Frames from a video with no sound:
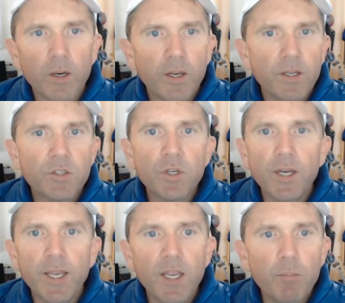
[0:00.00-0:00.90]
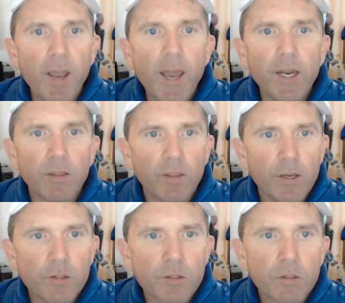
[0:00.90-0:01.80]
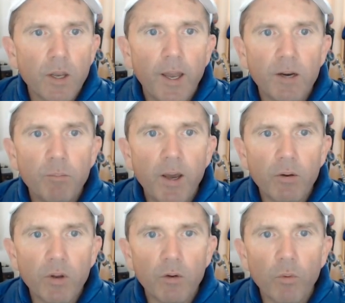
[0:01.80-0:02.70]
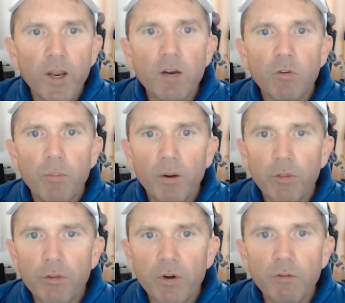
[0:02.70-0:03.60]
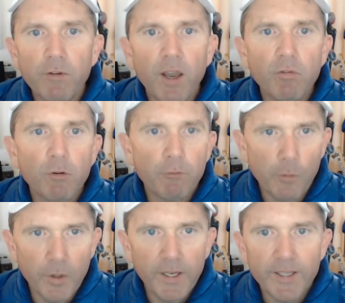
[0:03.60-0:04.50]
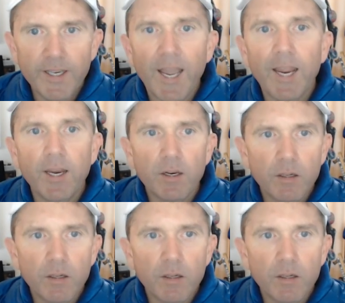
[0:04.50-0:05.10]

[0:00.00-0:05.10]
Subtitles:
Now, it's going to keep adding these at about a rate of about 35 to 40 a day.